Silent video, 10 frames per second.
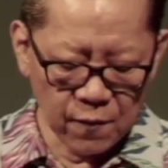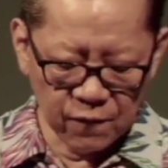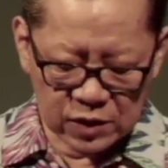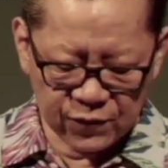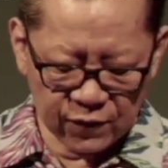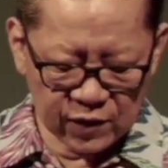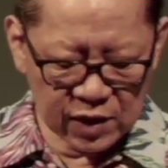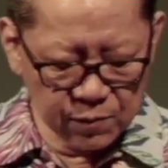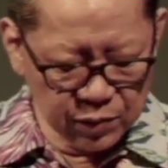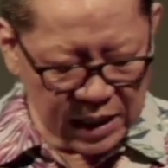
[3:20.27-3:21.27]
Verse
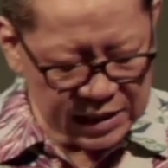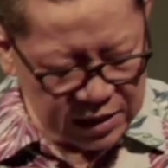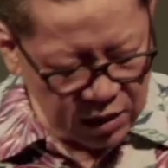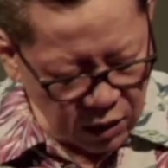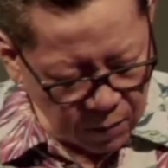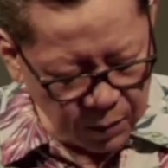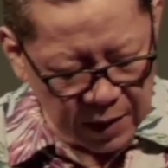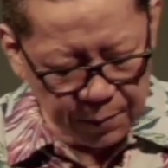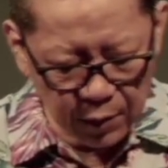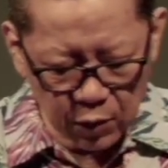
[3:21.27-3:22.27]
15, blessed are the
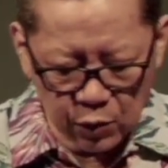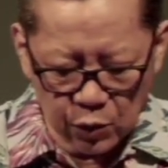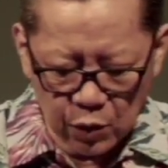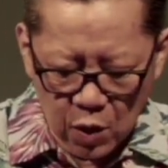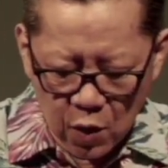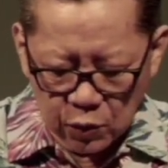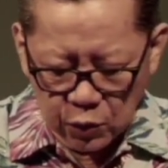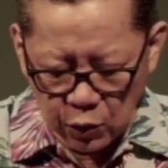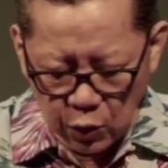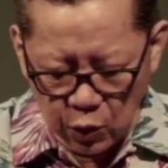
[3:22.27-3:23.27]
people who,
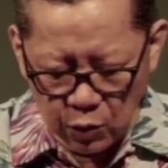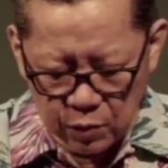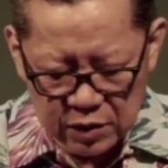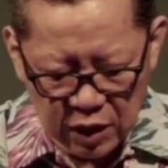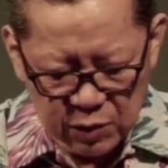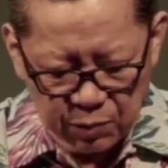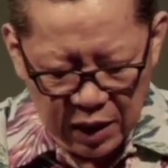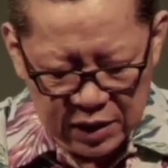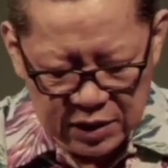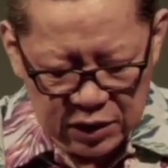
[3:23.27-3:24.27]
to whom such
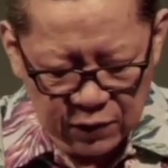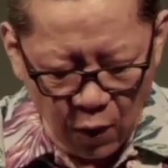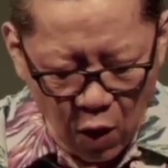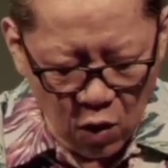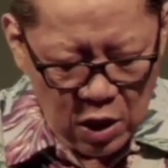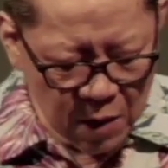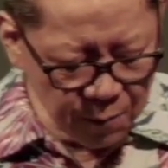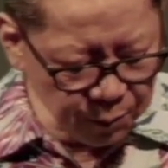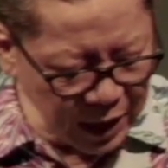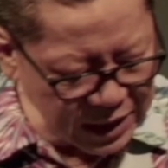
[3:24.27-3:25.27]
blessings fall.
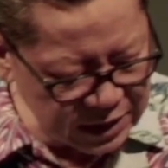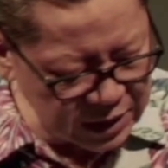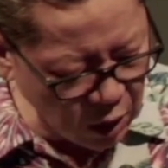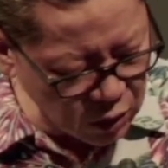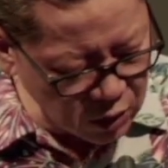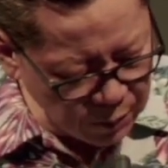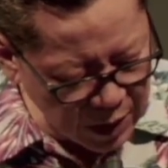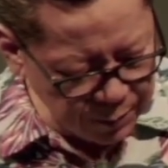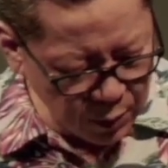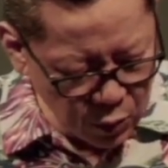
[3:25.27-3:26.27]
Blessed are the
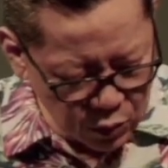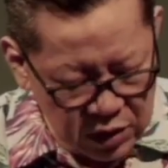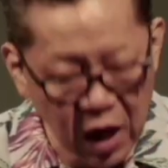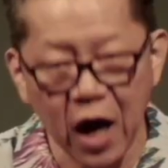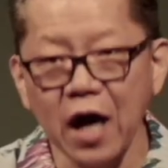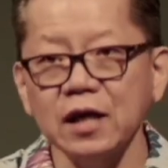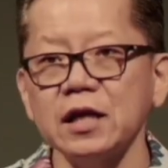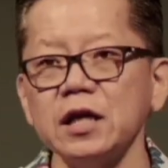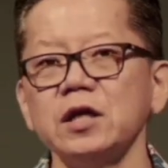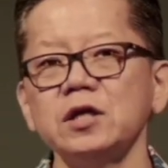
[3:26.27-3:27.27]
people whose God
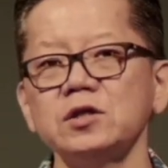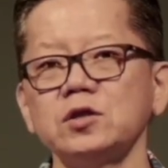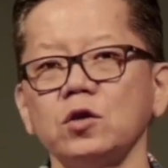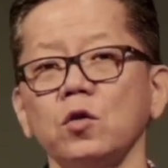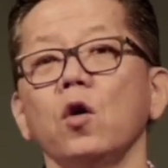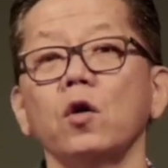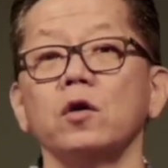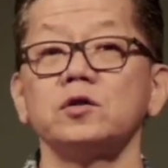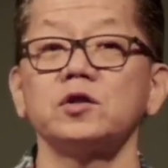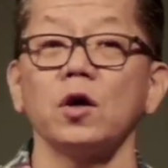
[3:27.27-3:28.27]
is the
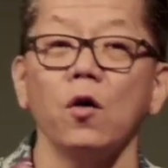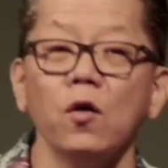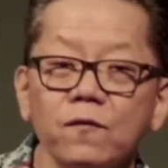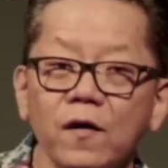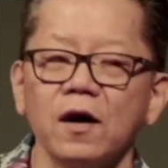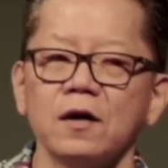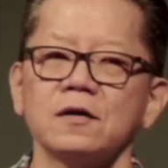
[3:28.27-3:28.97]
Lord, Jehovah,